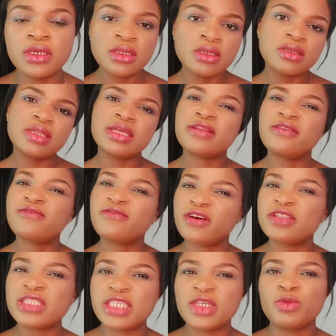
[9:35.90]
Then the
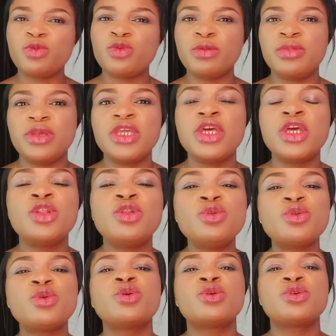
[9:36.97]
fourth tip will be
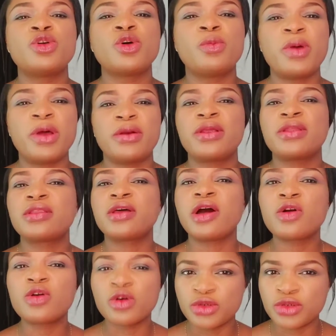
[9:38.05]
know your parental
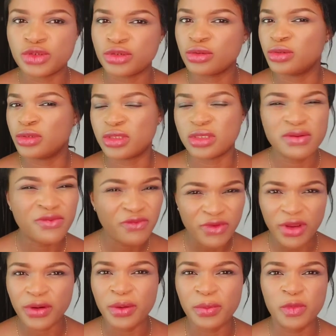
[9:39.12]
controls. Very
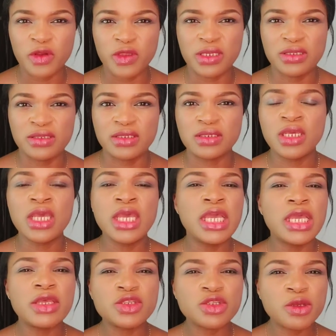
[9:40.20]
important.
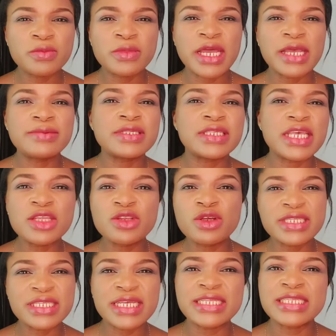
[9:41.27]
Sometimes
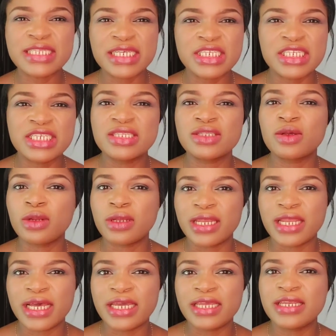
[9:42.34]
innocent searches
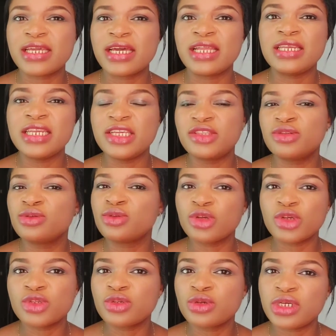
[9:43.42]
online can lead to not
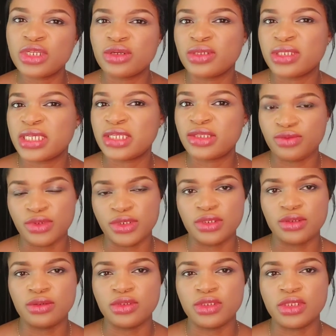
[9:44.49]
so innocent
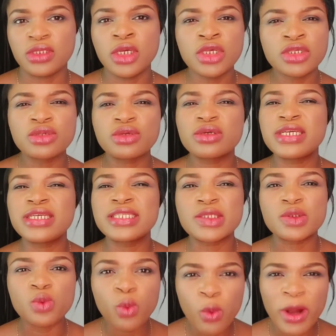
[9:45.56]
results. So it's
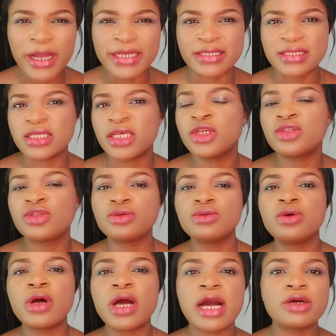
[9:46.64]
wise to know
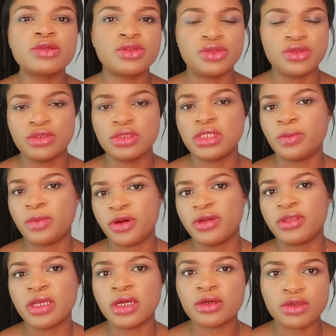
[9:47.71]
how to use the
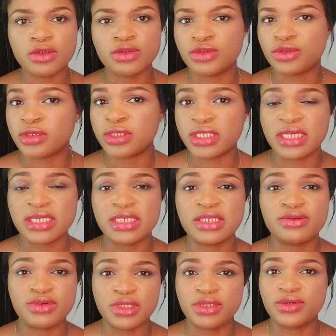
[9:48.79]
parental control search
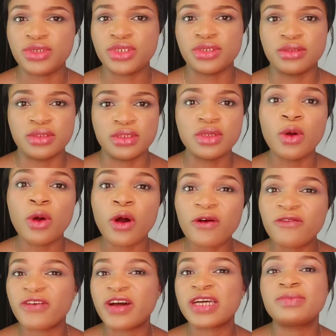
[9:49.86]
restrictions
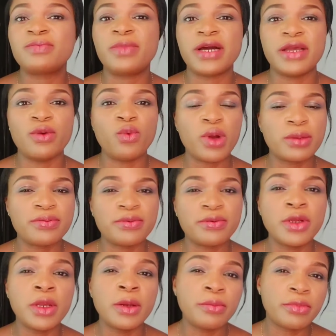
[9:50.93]
offered by web
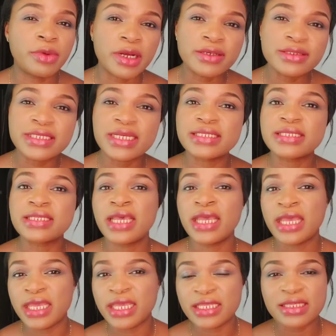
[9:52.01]
browsers,
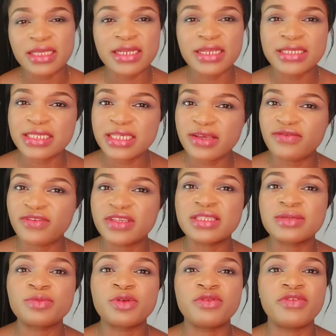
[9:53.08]
internet service
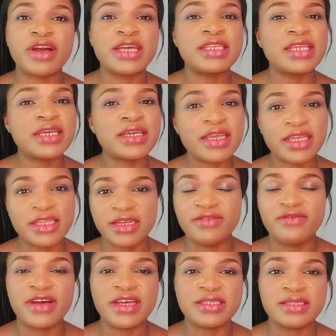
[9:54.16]
provider, and
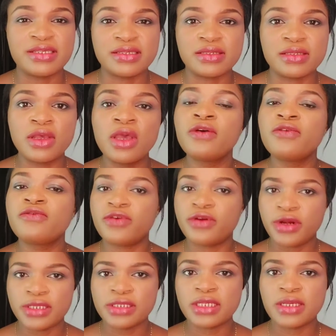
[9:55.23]
devices. For
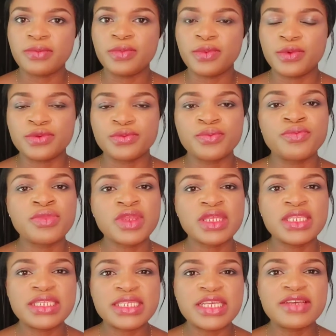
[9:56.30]
example, The
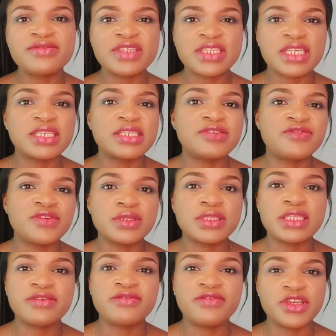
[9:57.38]
safe search filter
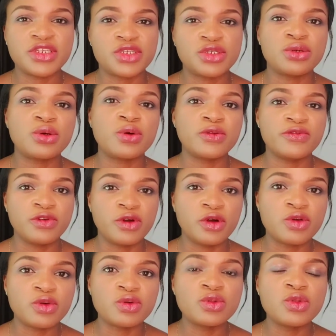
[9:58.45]
feature on
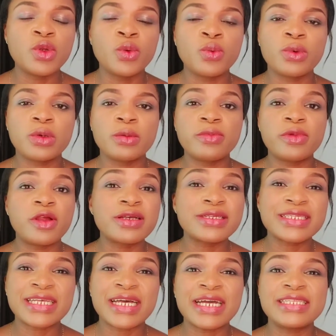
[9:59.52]
Google will block
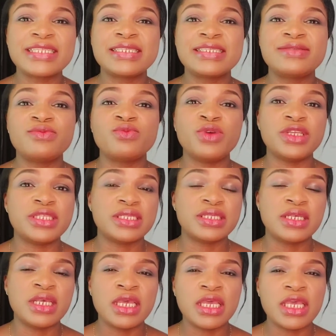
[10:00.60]
sites with
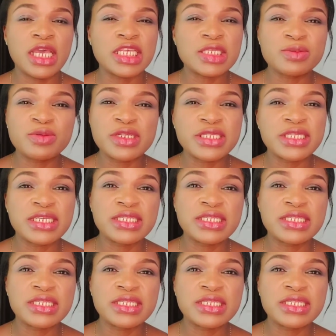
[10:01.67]
explicit